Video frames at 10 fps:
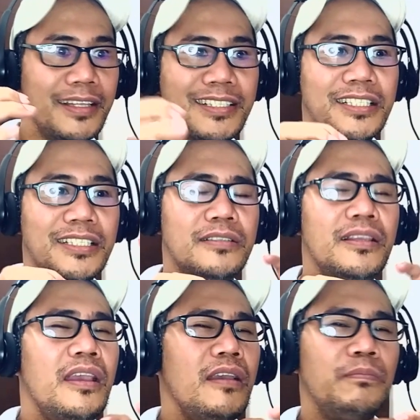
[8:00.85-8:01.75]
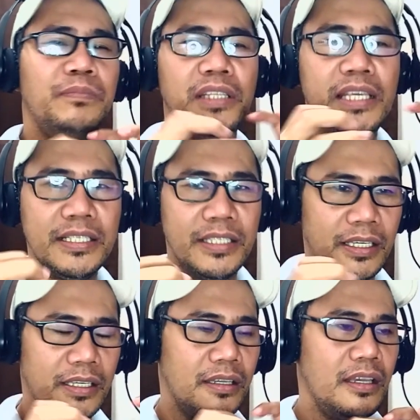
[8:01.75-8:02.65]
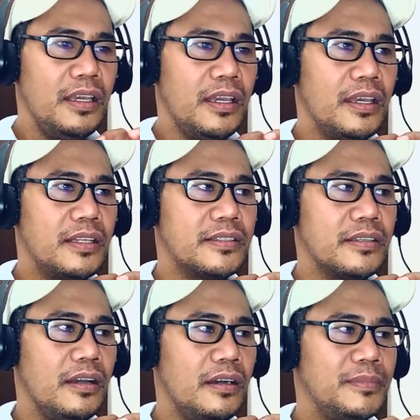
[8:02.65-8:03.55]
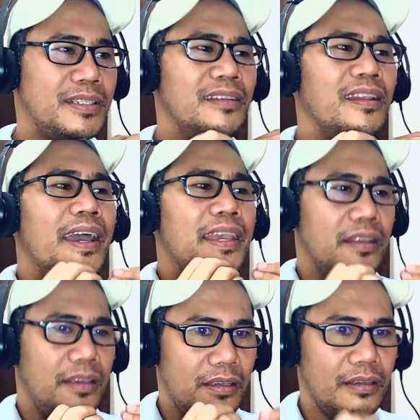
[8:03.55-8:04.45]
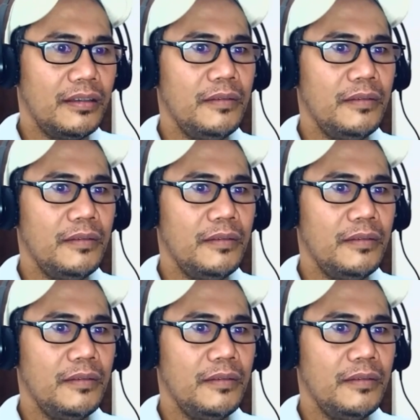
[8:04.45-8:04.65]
it's pleasing, it's delighting.